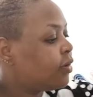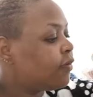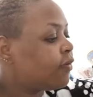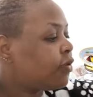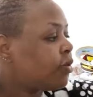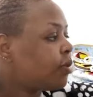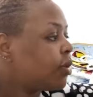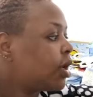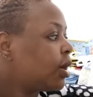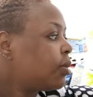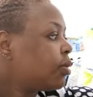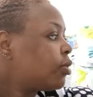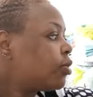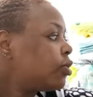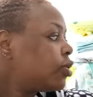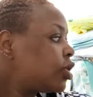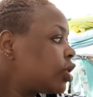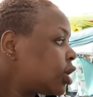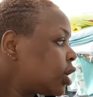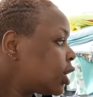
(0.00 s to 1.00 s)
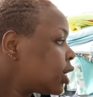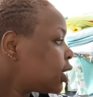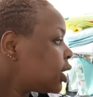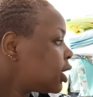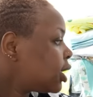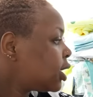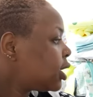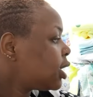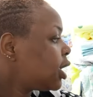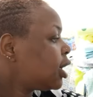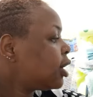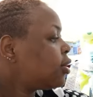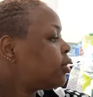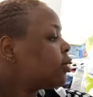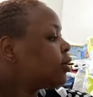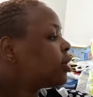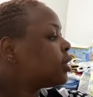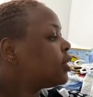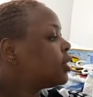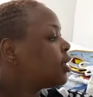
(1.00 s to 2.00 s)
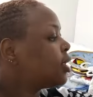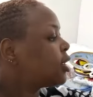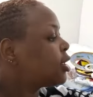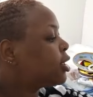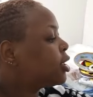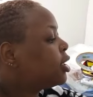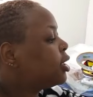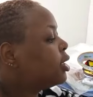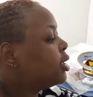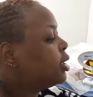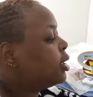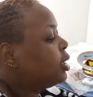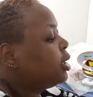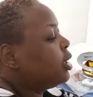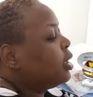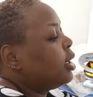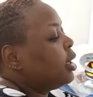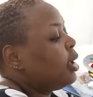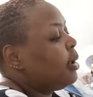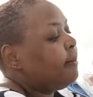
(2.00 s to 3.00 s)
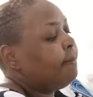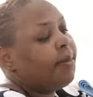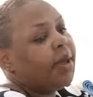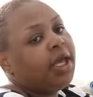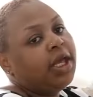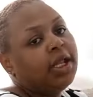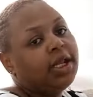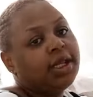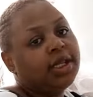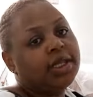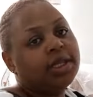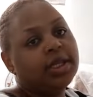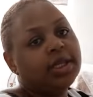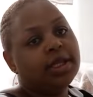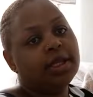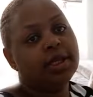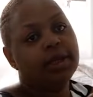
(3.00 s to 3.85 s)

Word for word: from Kamkunji. And then I got this base.